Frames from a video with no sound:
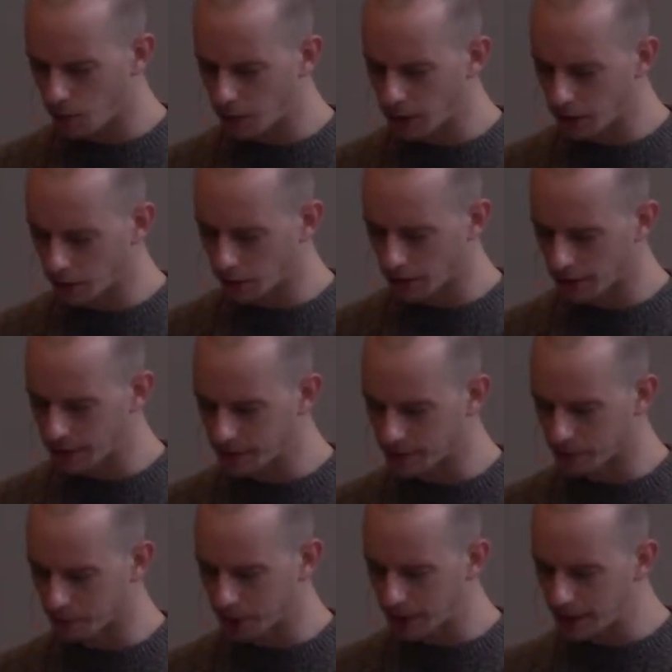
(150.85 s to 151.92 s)
we know the things
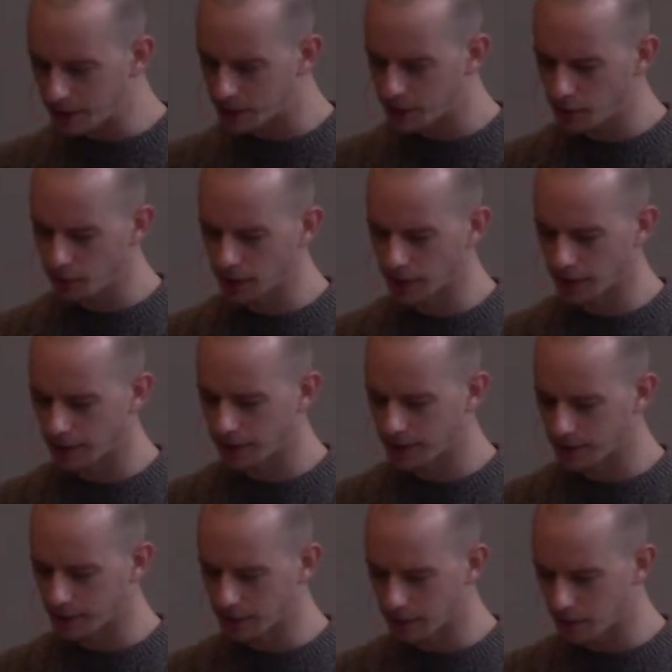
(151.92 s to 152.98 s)
that please you and the things that